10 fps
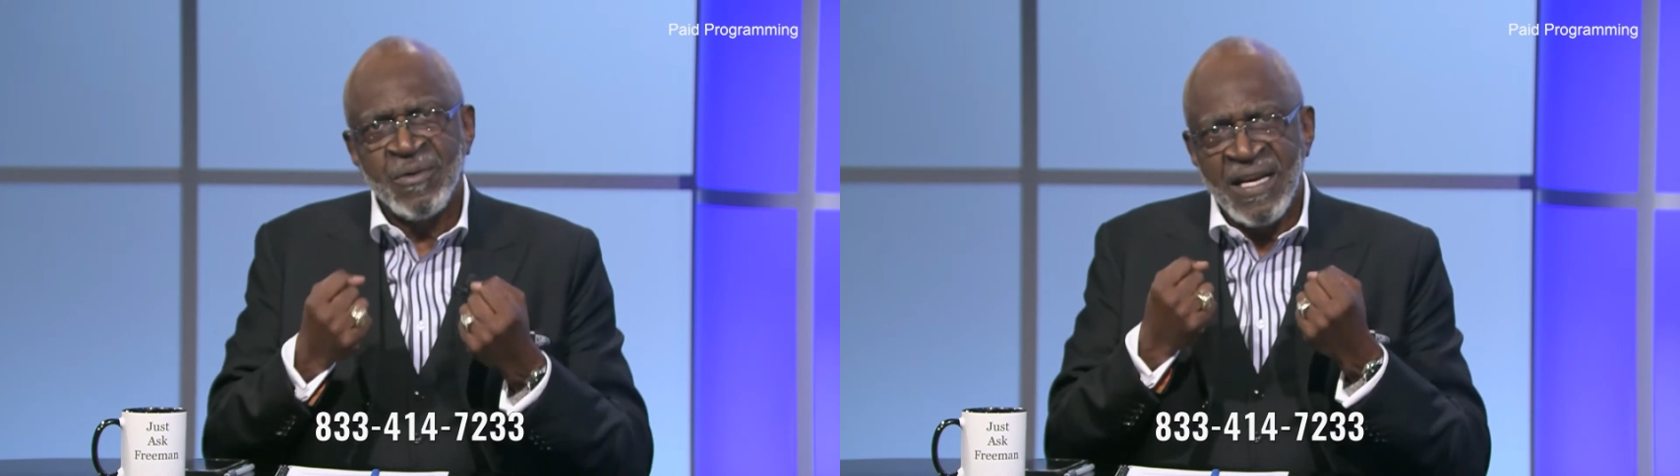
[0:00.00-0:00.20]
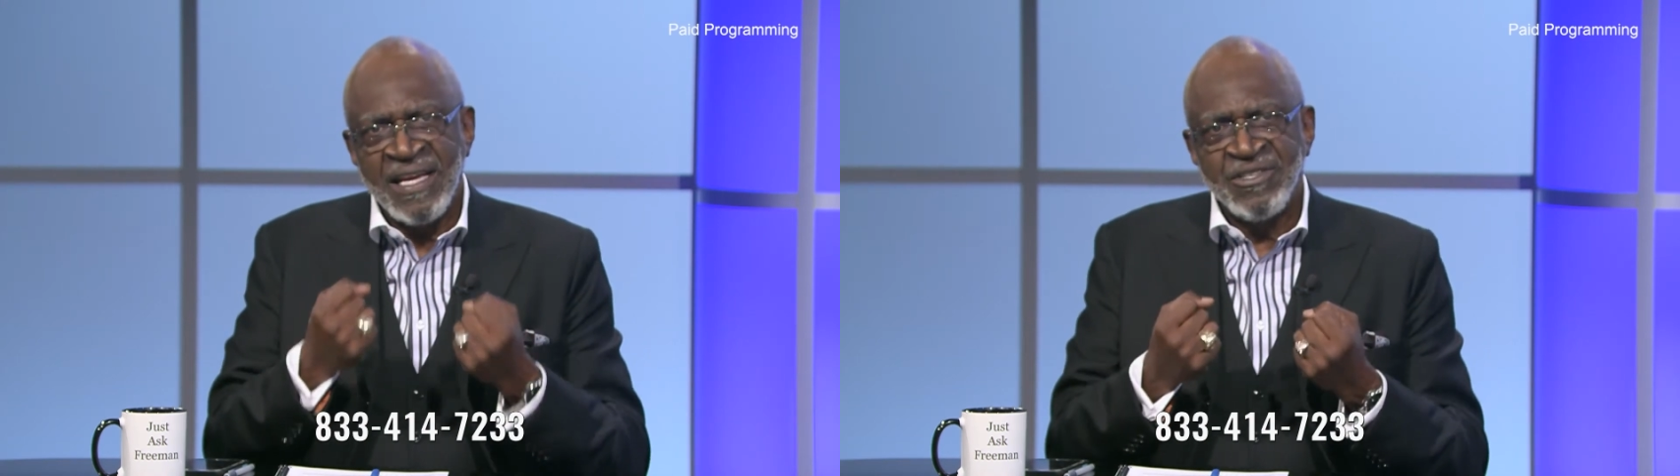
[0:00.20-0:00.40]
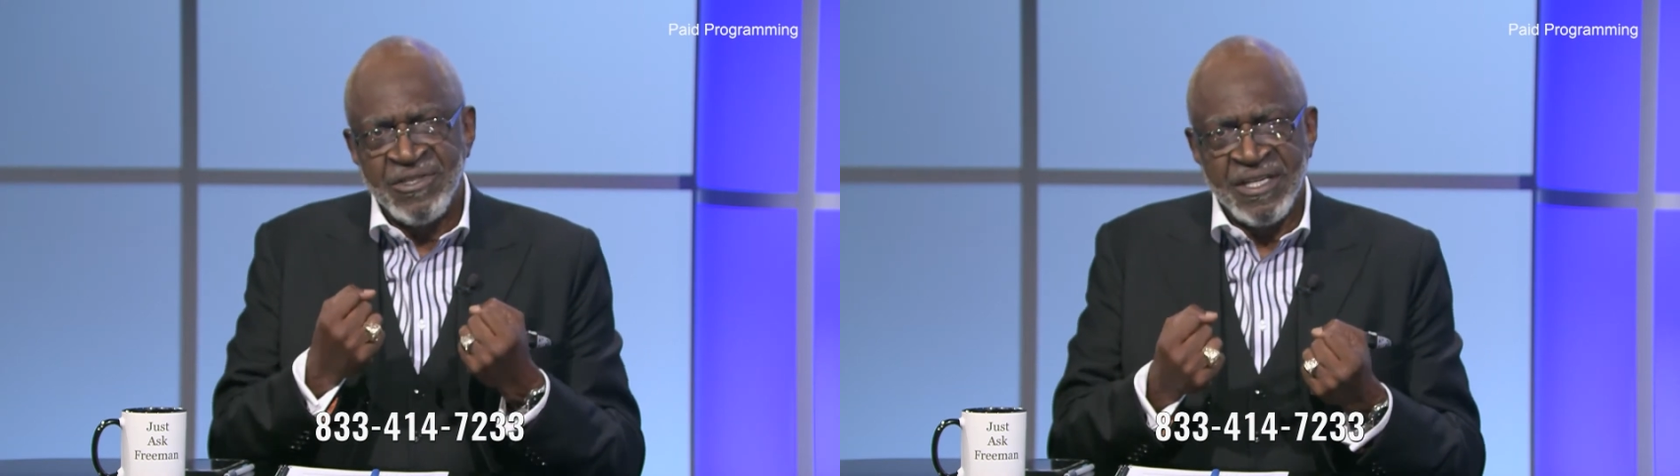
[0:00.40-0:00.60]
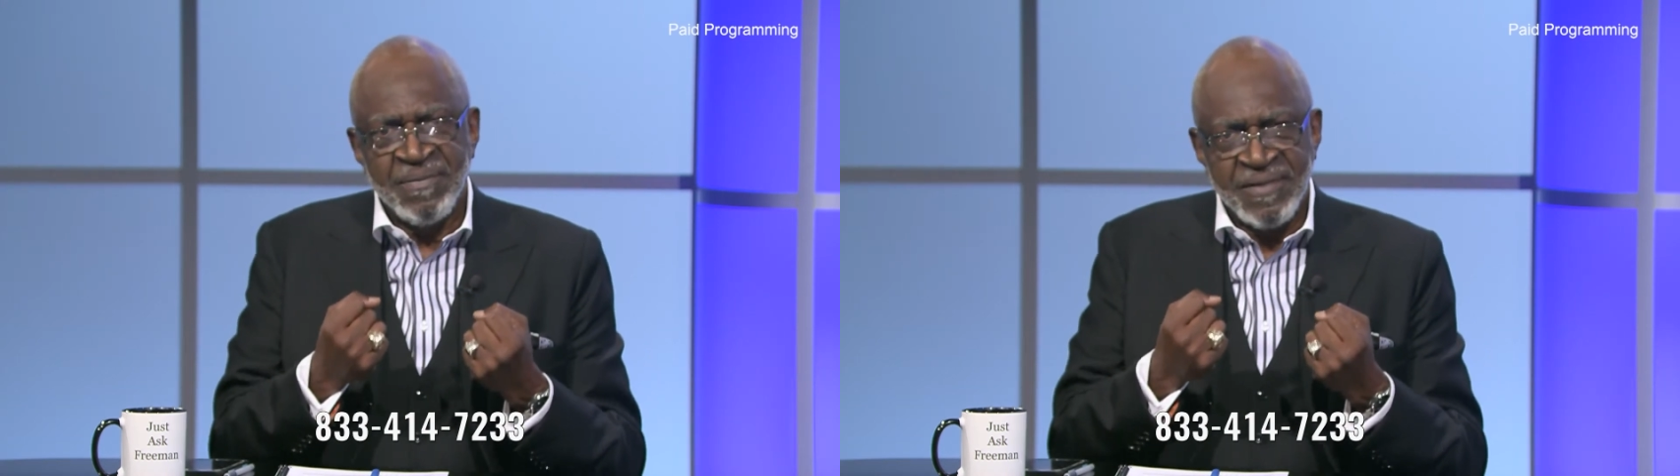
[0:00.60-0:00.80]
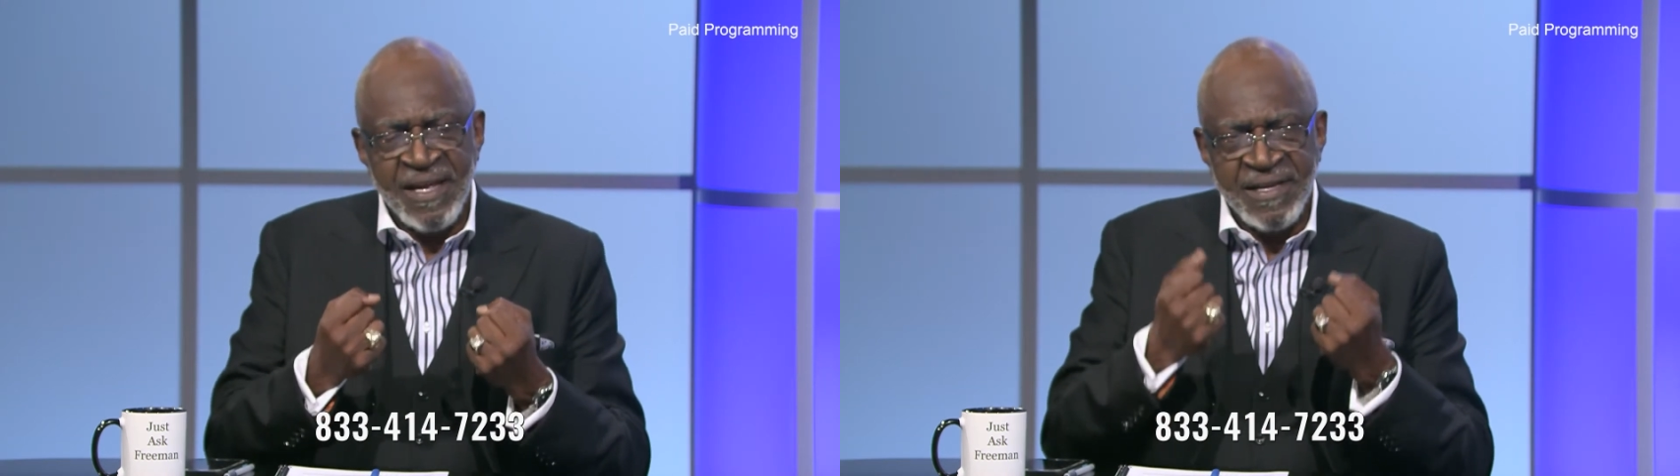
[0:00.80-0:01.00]

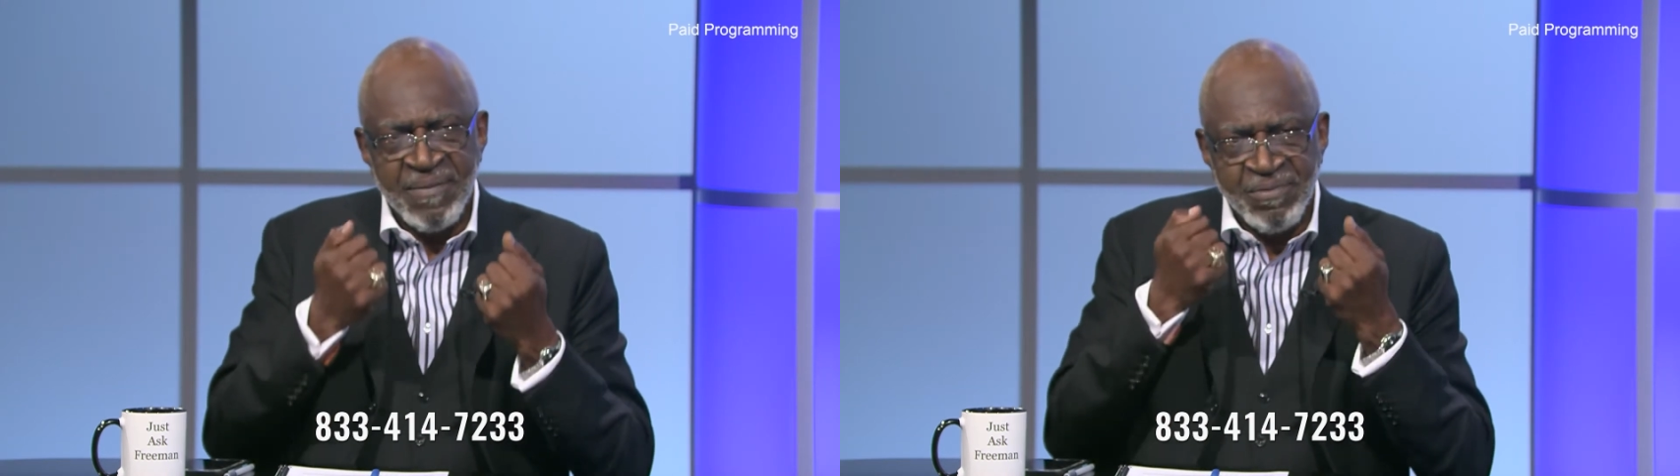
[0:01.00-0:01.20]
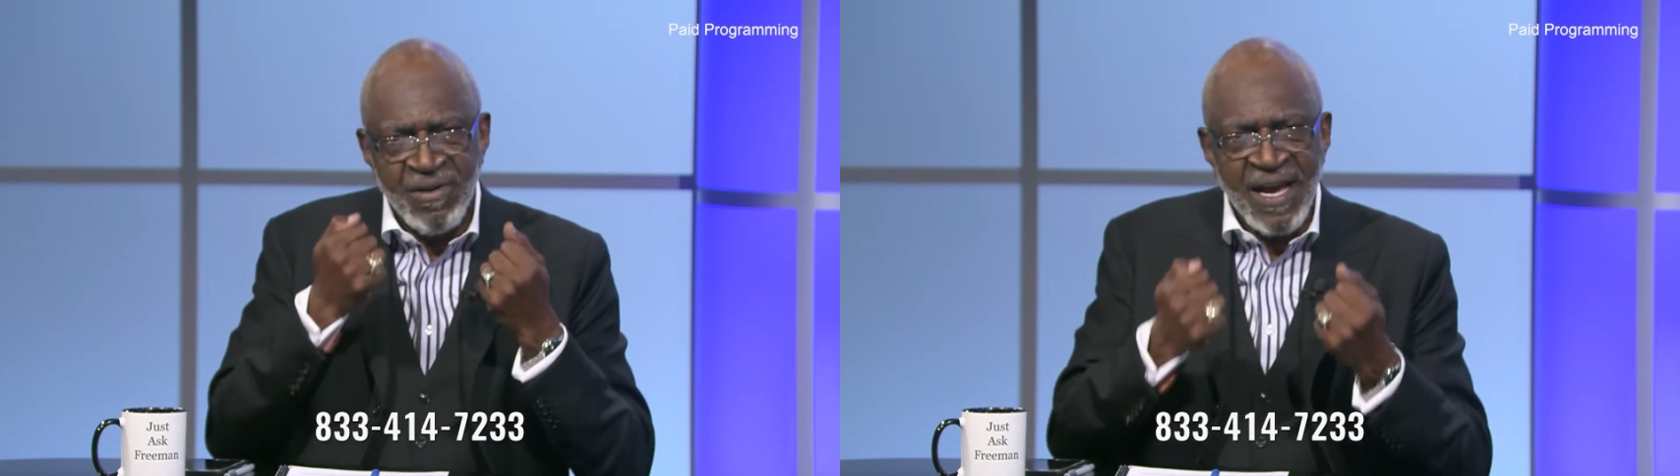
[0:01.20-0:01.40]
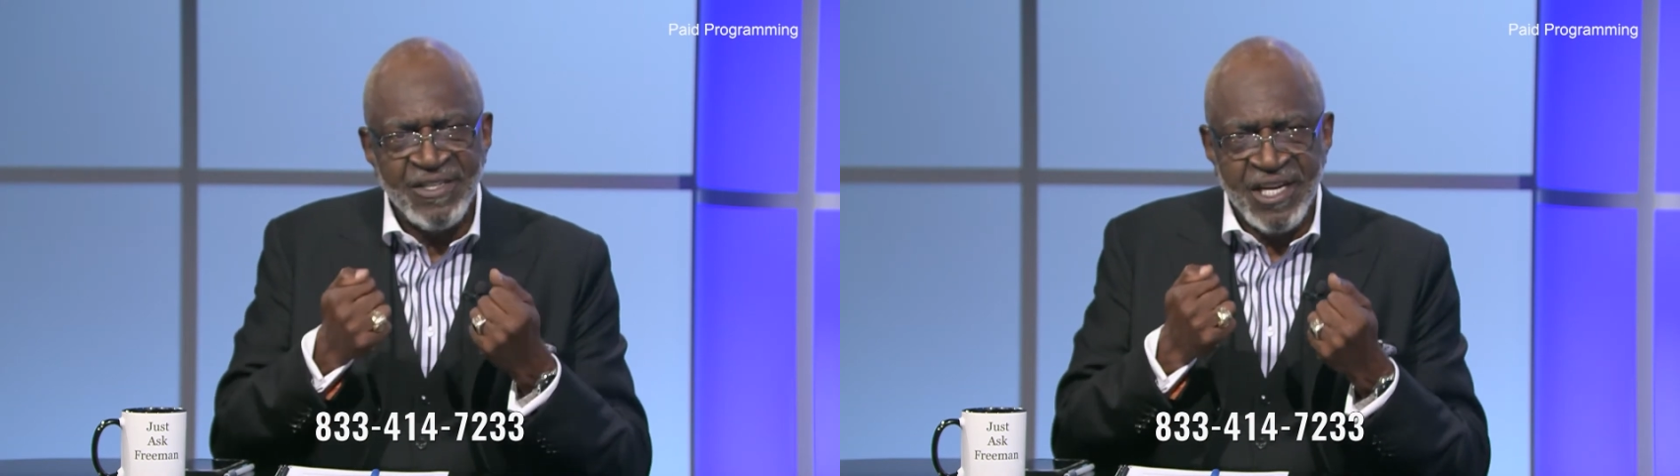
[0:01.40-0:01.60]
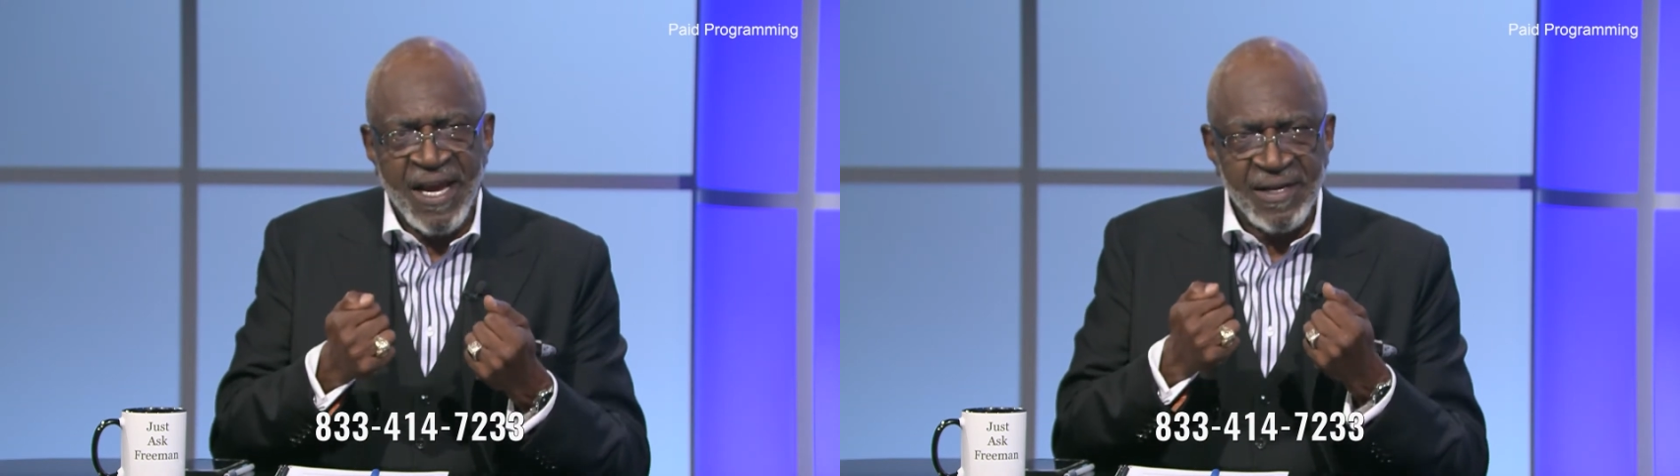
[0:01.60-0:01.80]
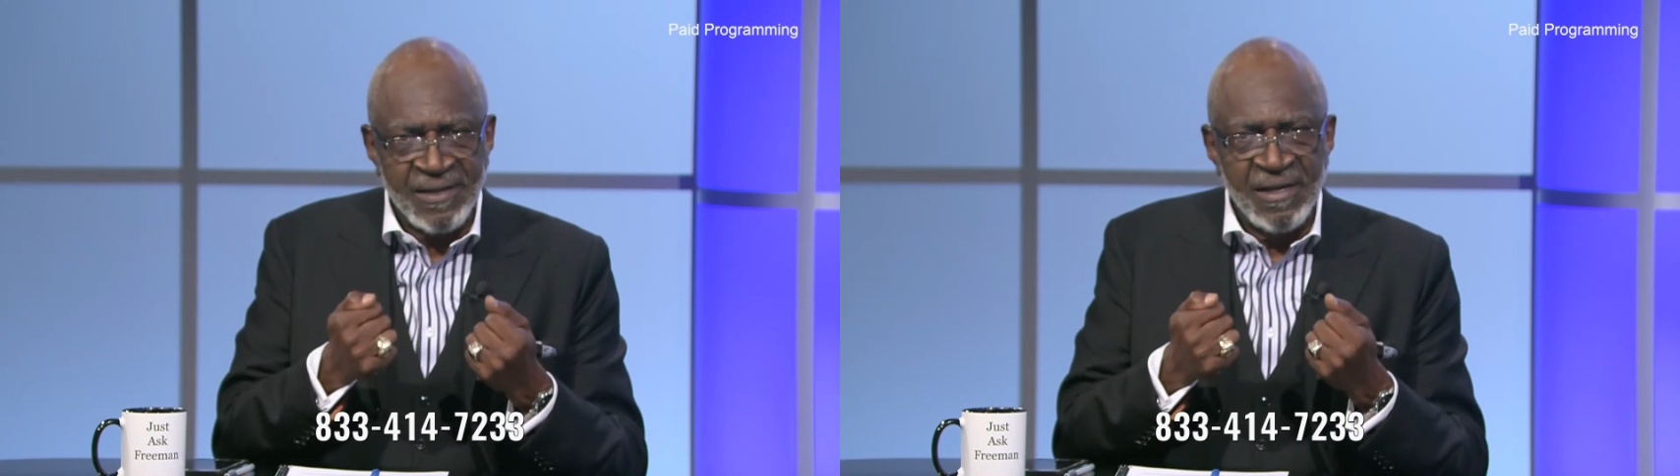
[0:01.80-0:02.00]
relationship, that project.